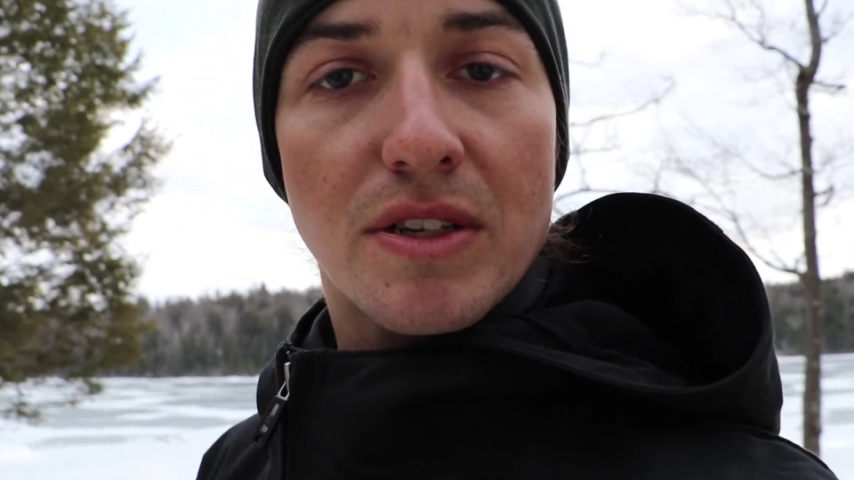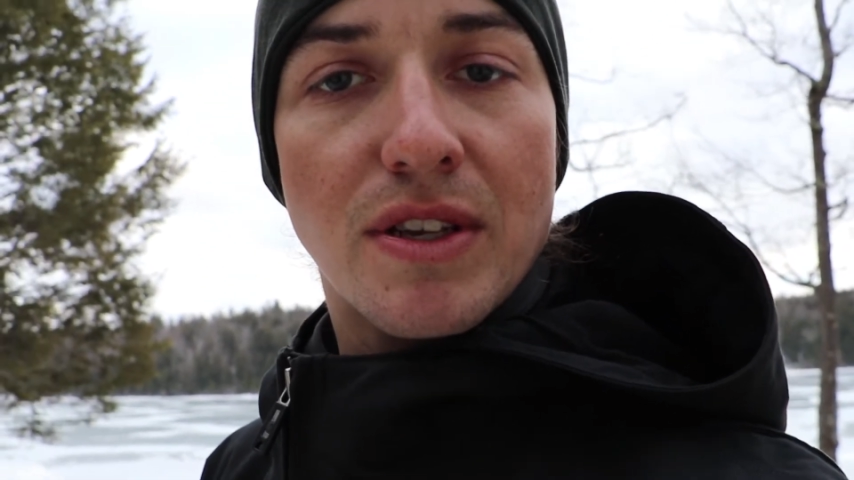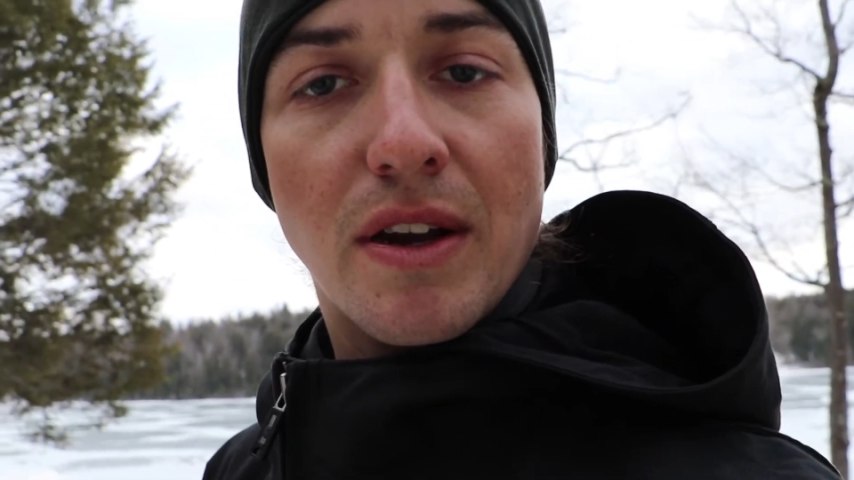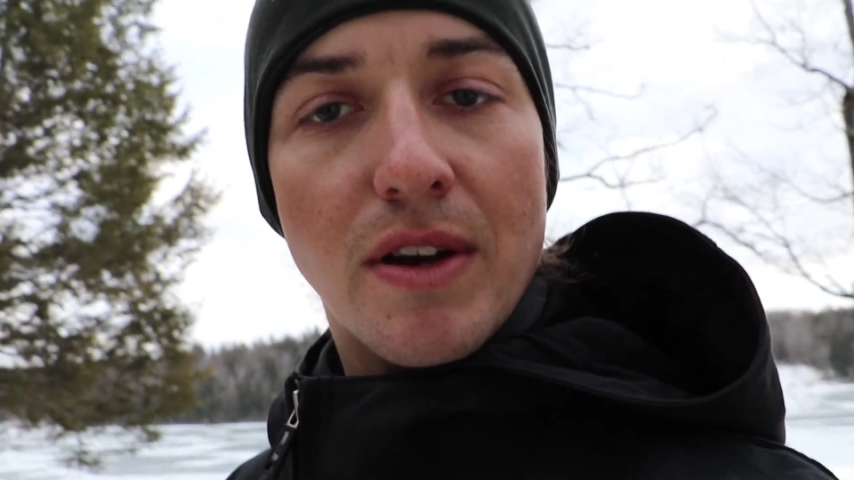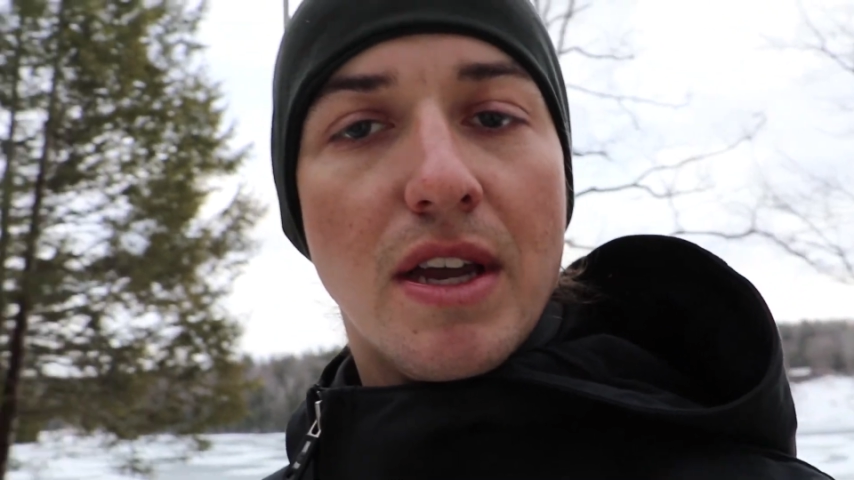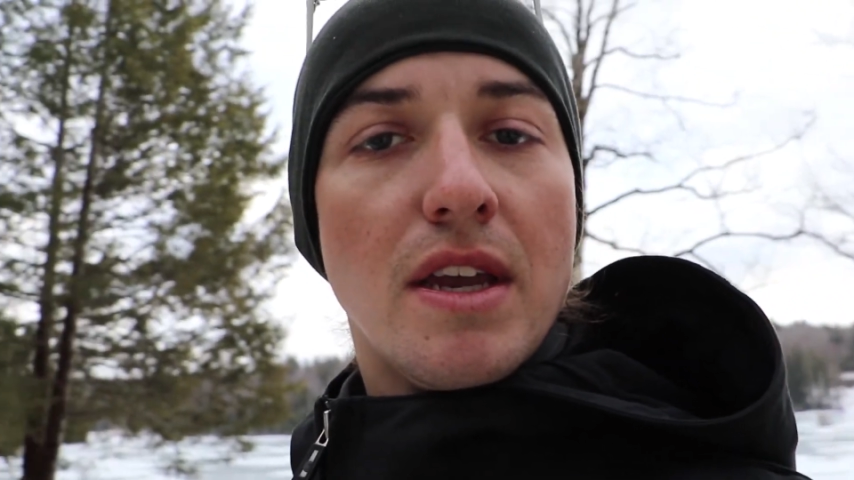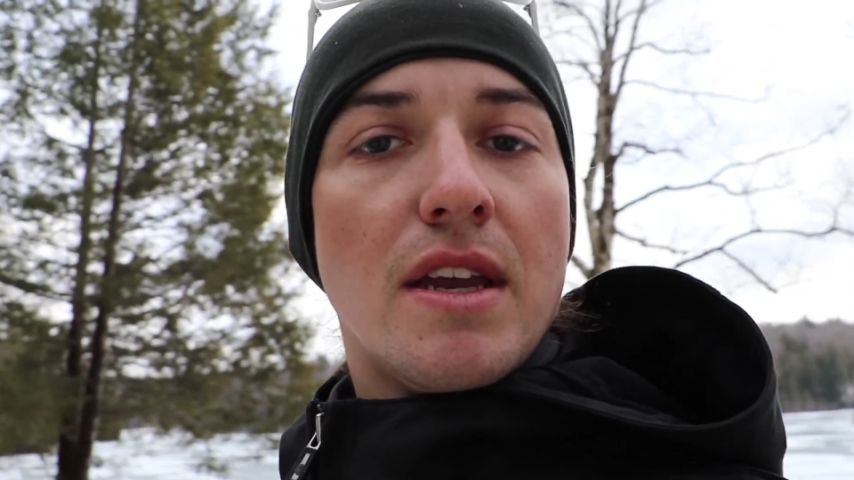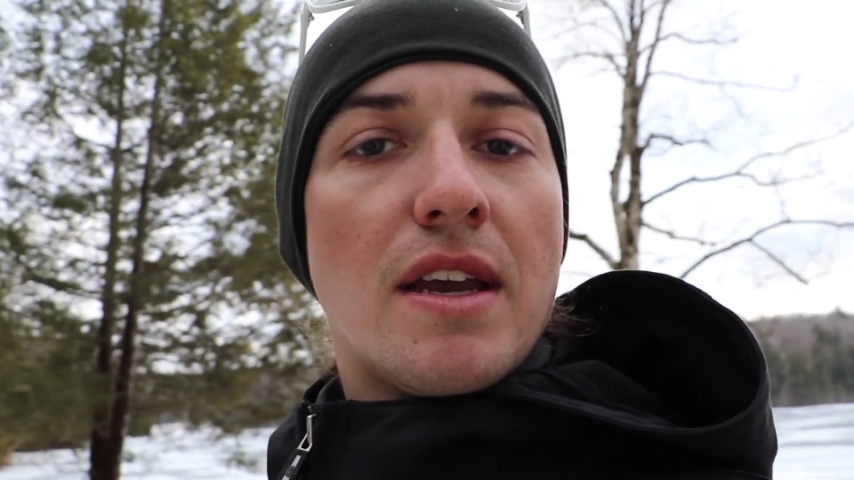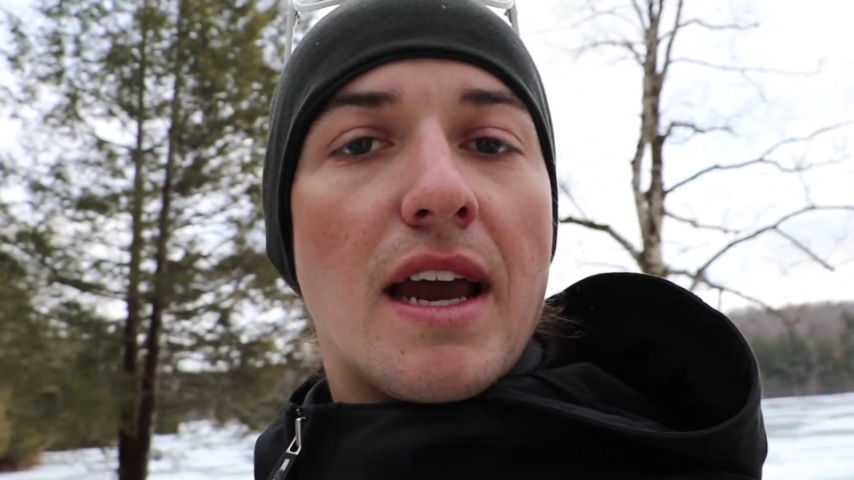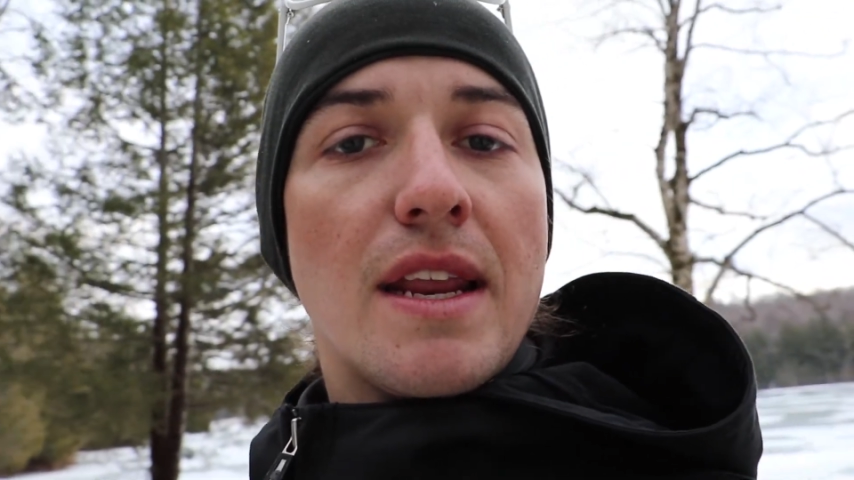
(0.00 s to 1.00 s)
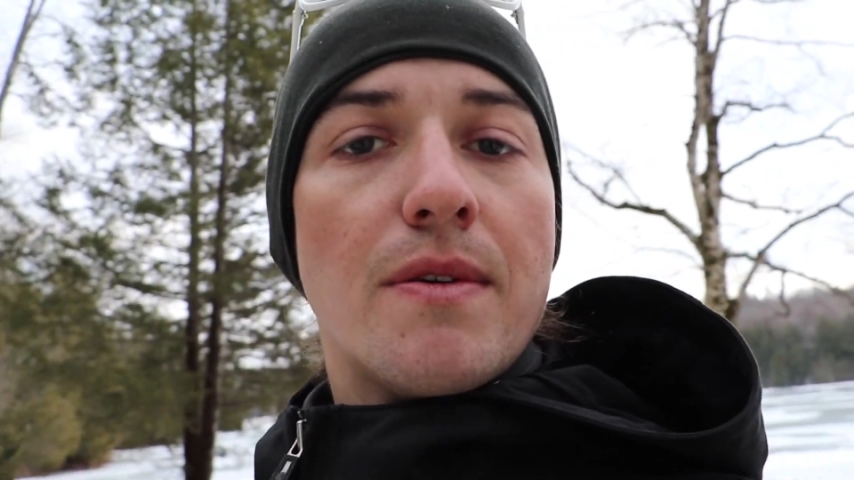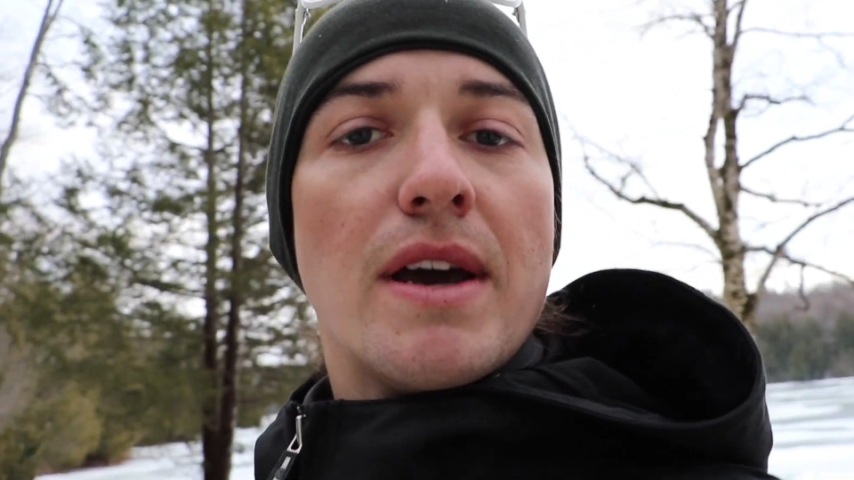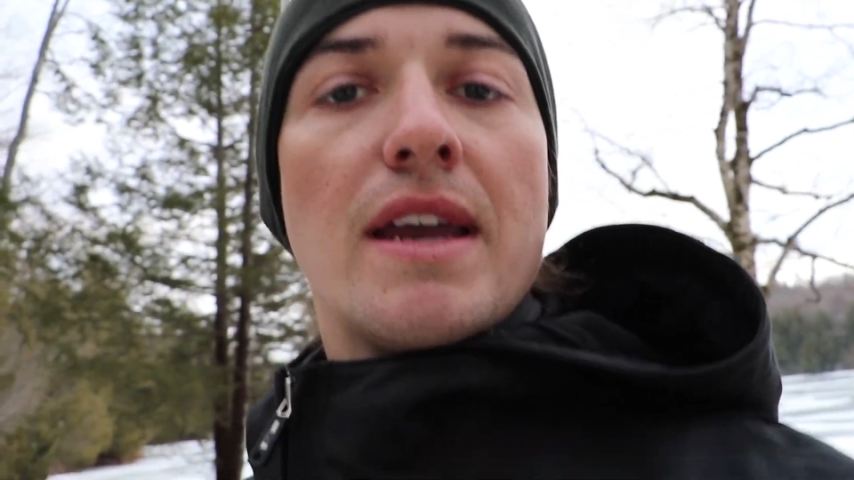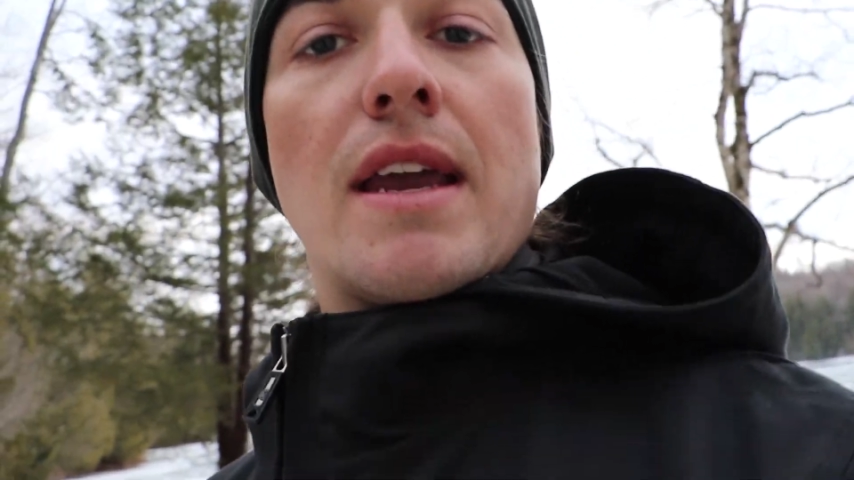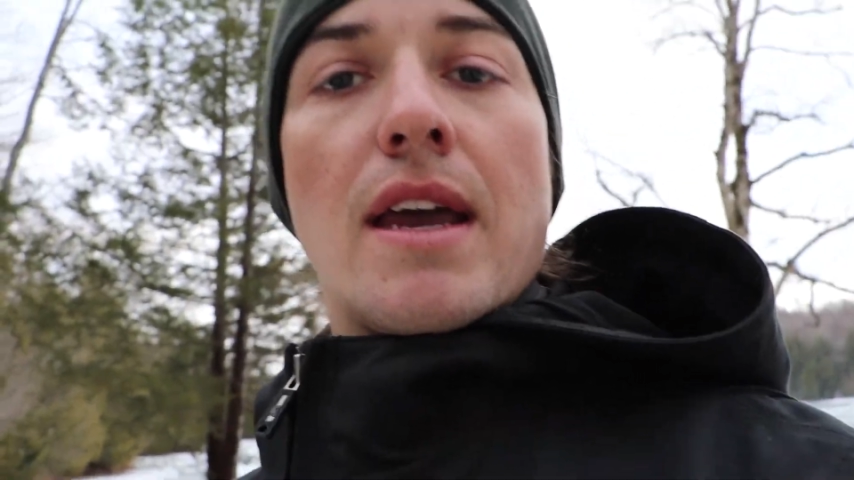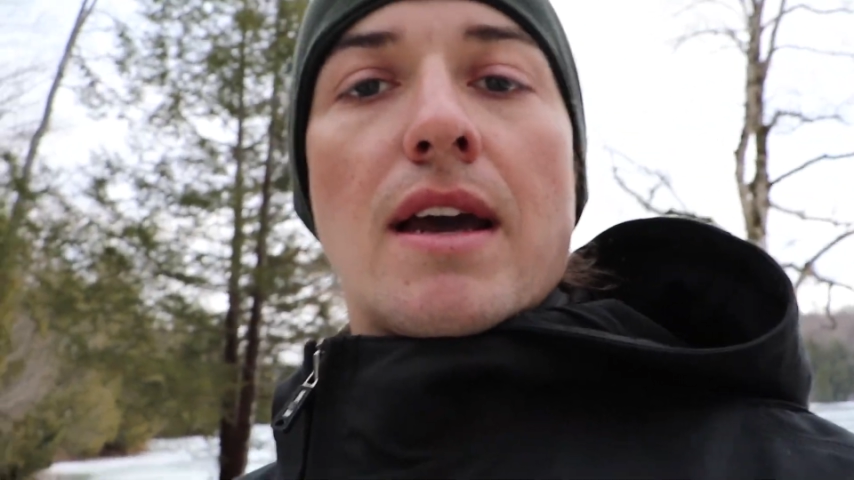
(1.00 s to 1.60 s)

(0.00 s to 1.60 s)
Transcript: So anyway,